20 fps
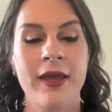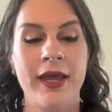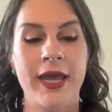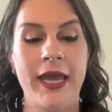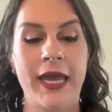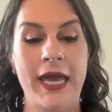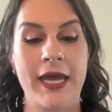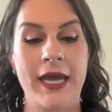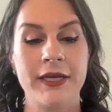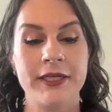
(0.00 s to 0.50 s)

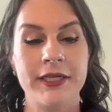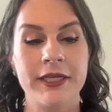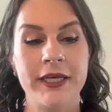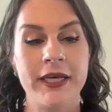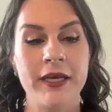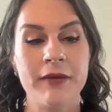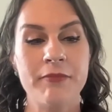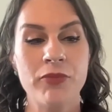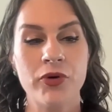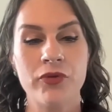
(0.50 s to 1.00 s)
And
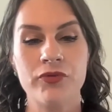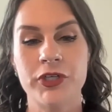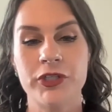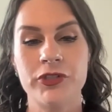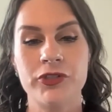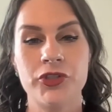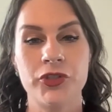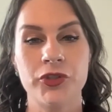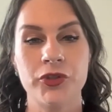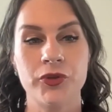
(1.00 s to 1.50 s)
he moved
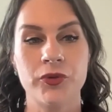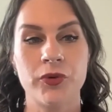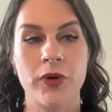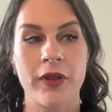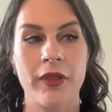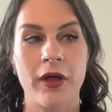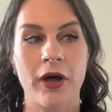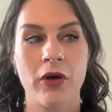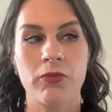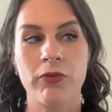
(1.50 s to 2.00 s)
into
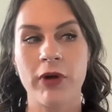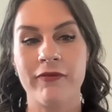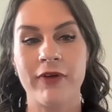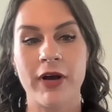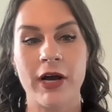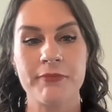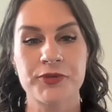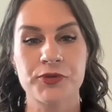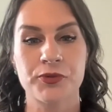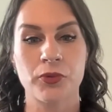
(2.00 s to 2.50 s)
a
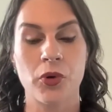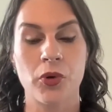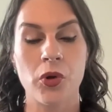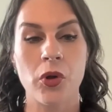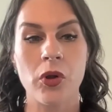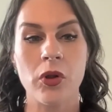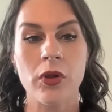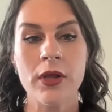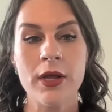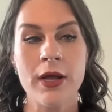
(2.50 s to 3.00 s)
RevOps
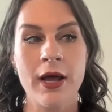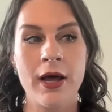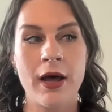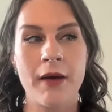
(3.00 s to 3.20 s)
role